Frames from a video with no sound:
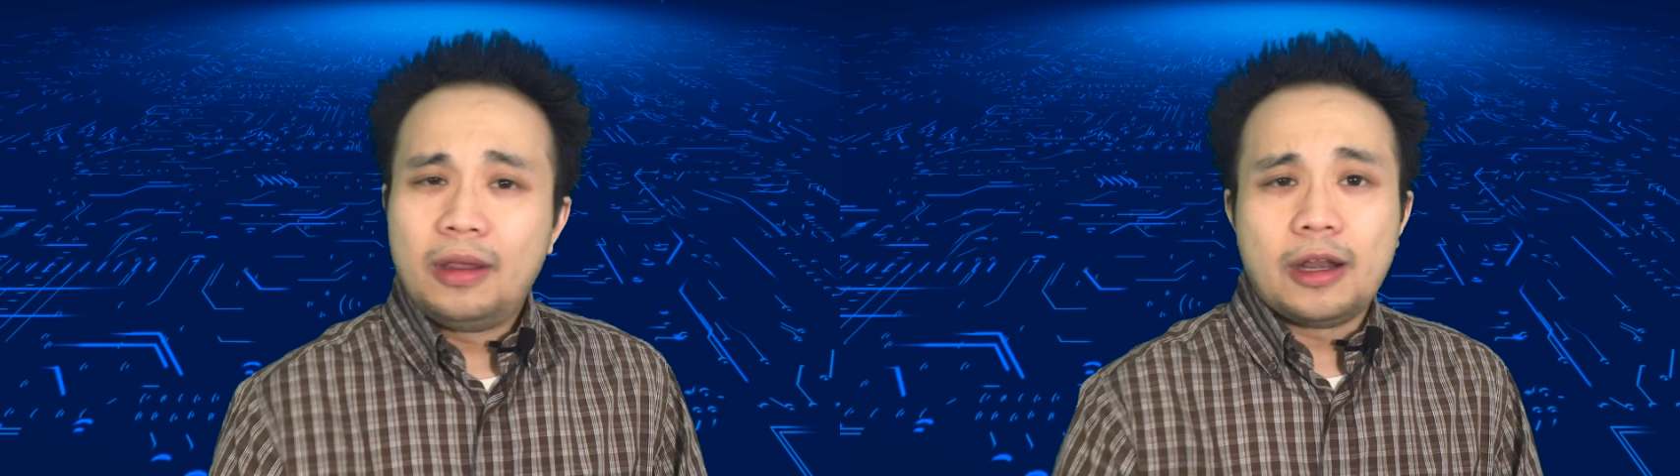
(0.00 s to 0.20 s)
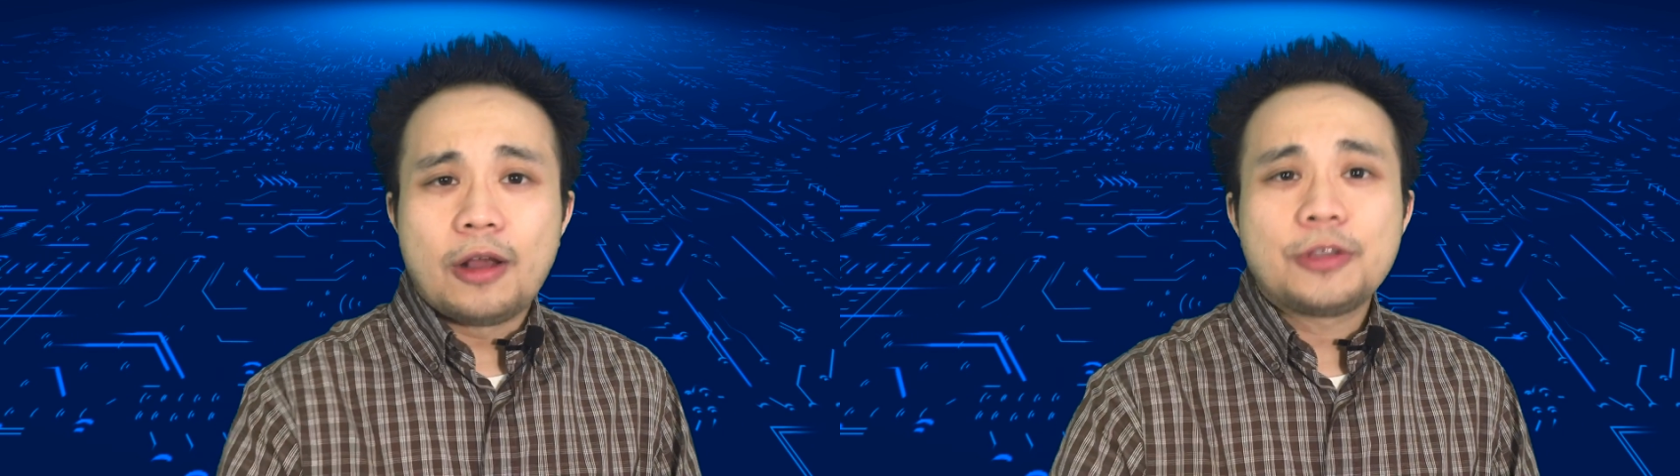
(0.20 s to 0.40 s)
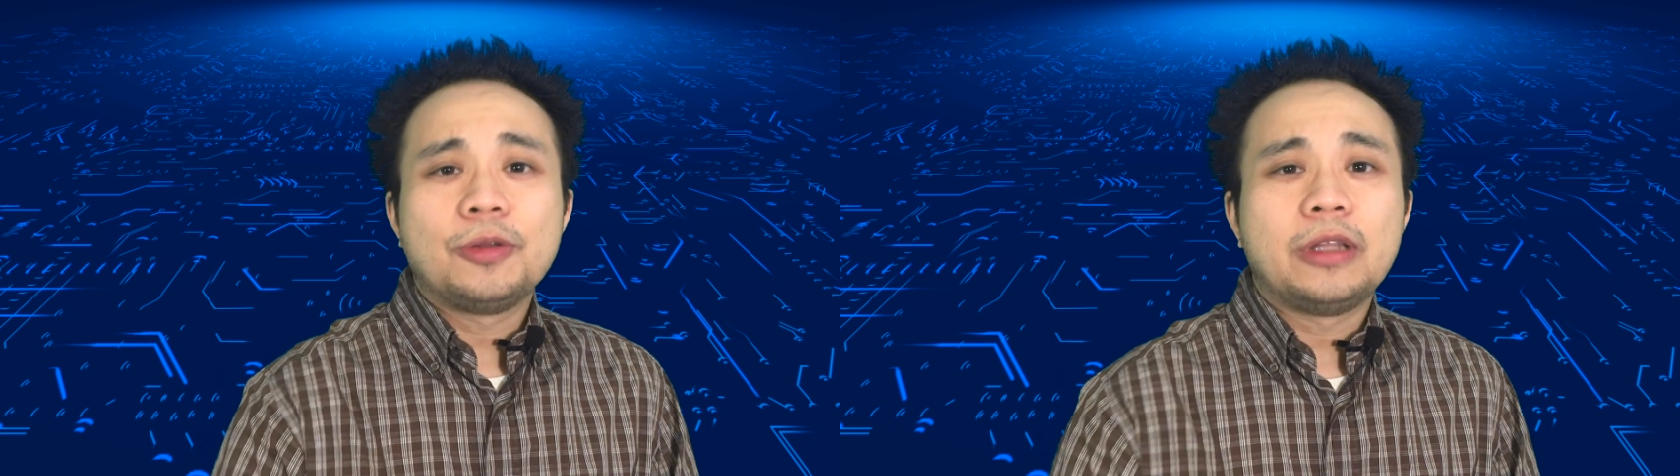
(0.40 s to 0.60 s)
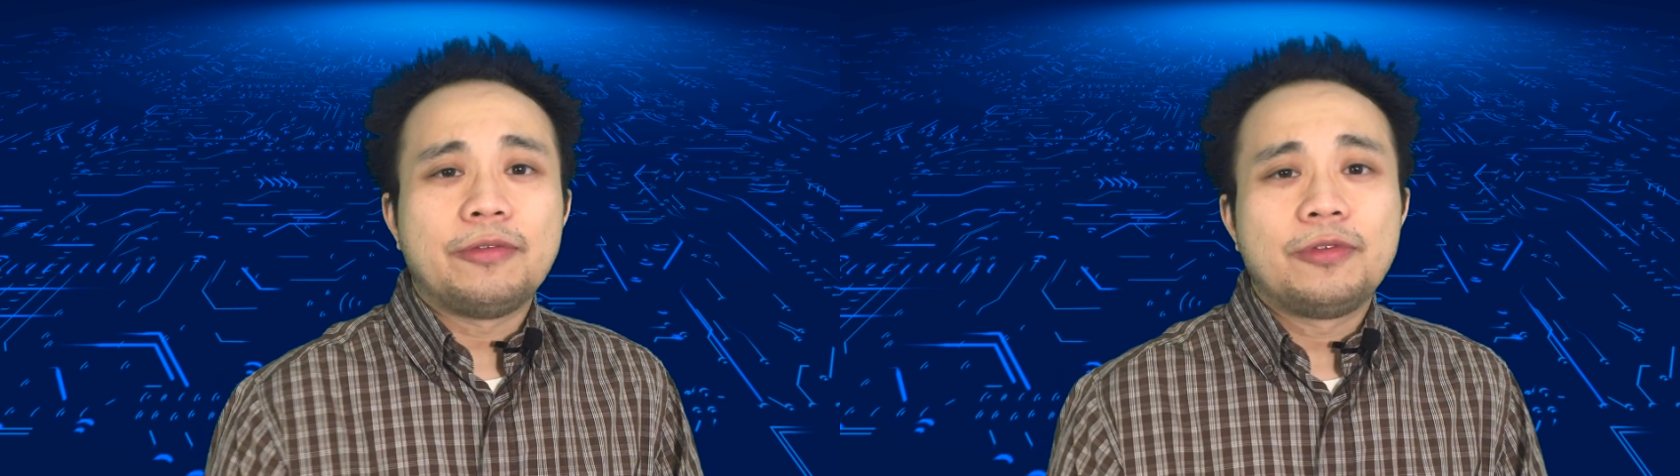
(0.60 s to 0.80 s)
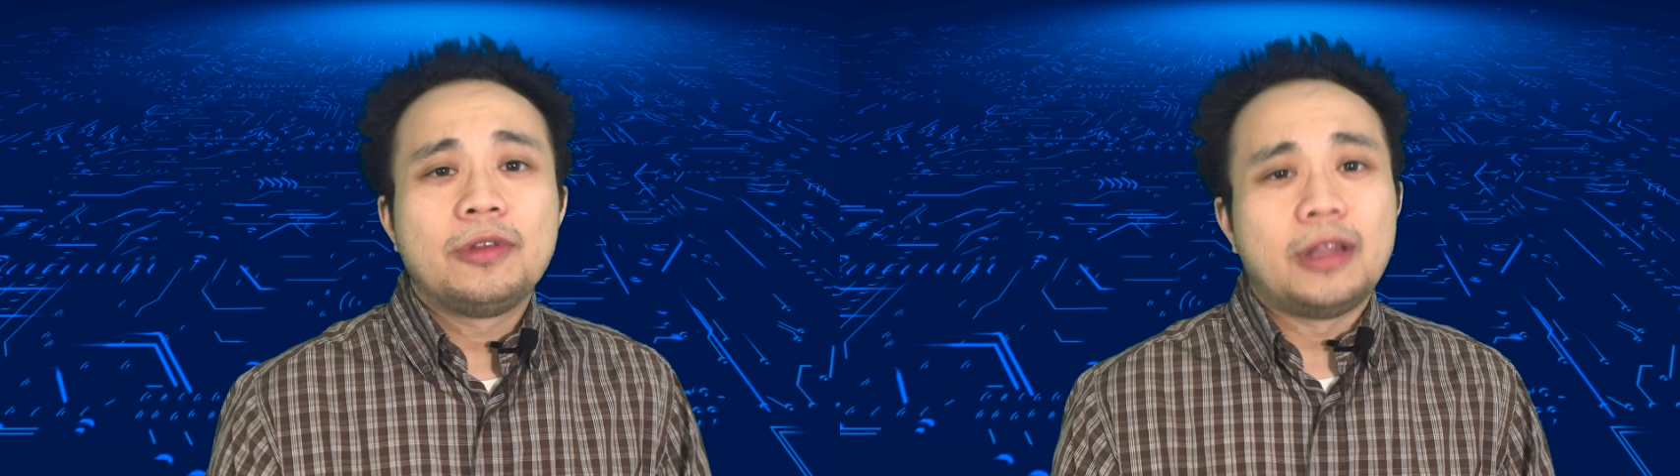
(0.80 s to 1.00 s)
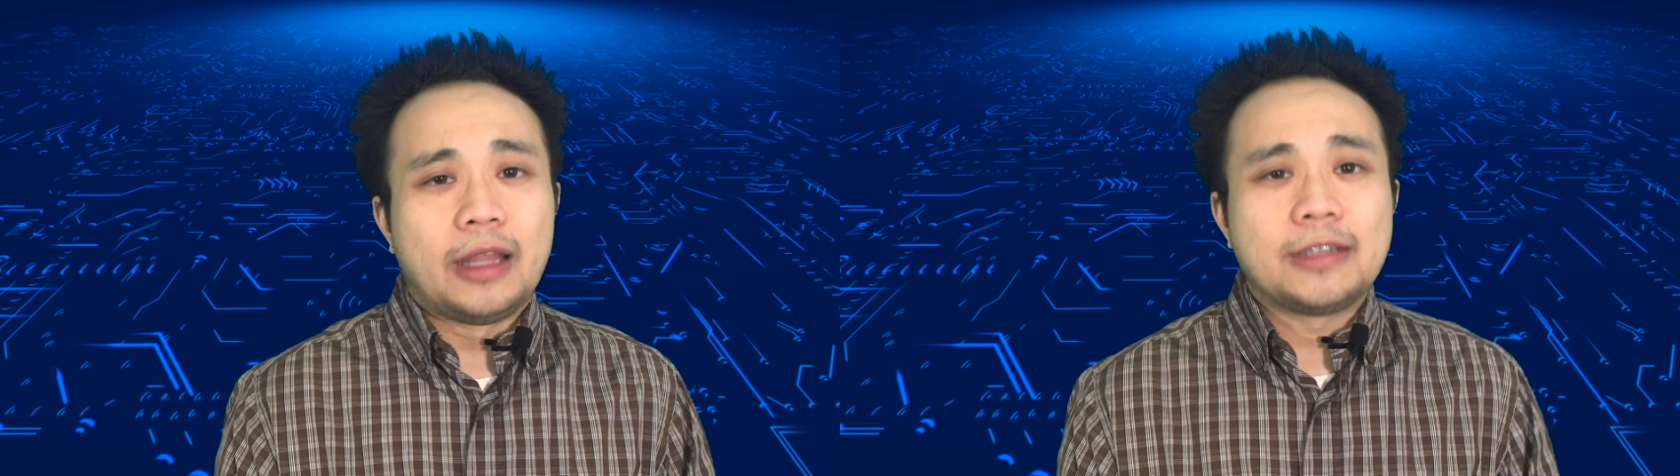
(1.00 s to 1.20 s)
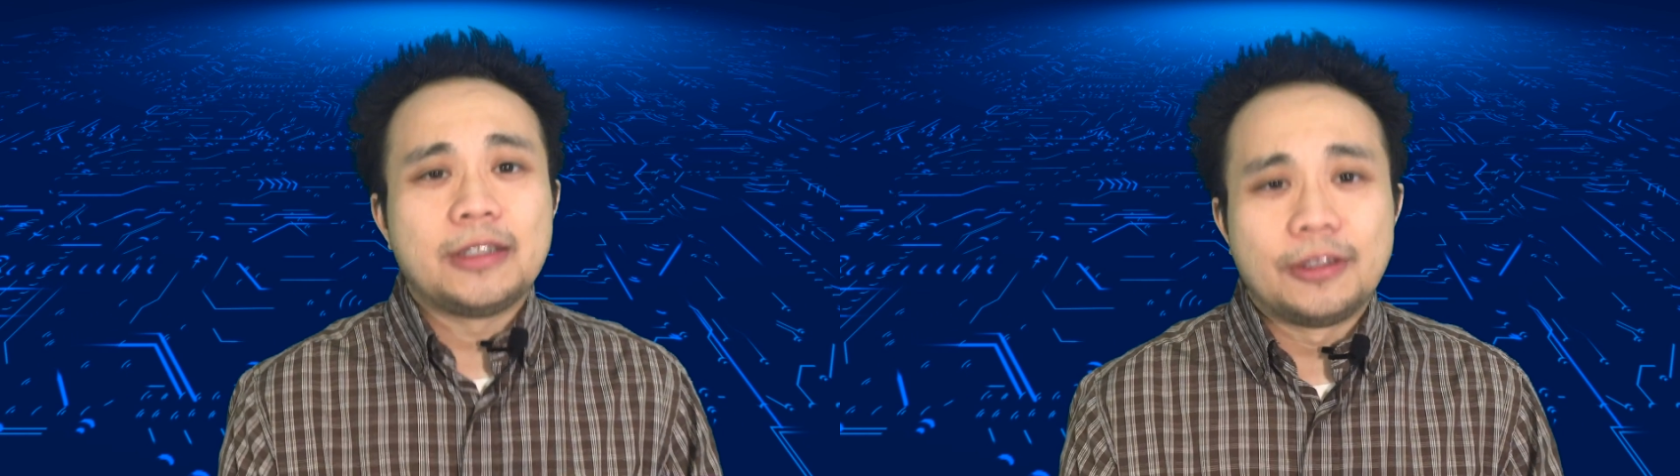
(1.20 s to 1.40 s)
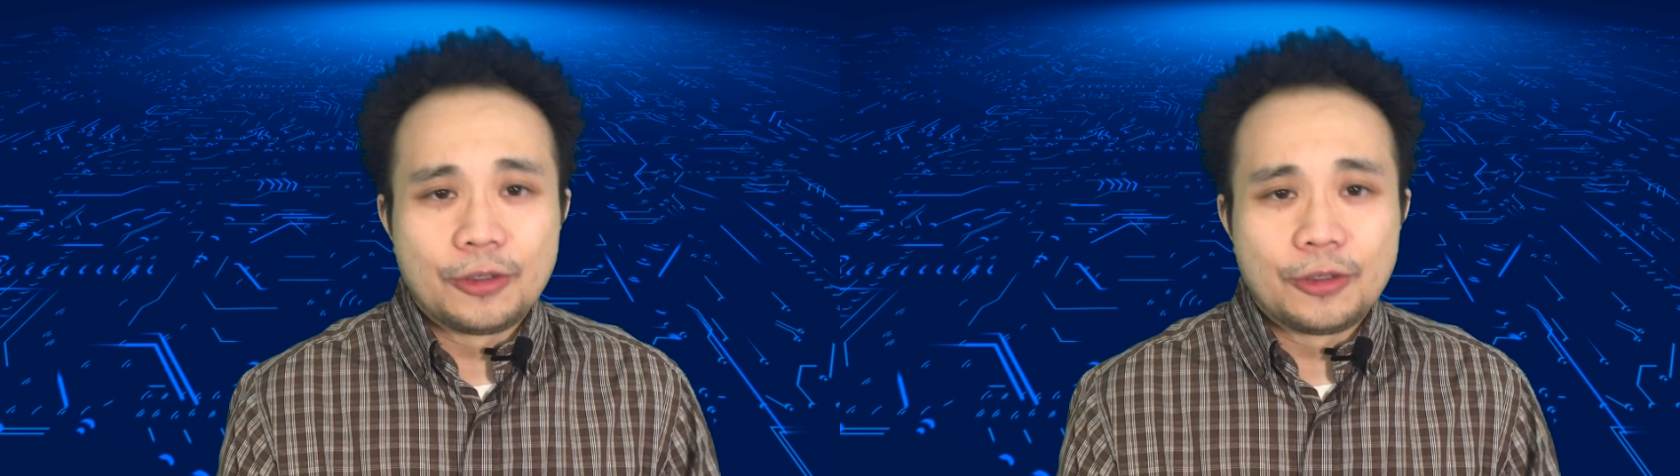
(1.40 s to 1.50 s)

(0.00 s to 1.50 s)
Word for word: And I'll also leave the links in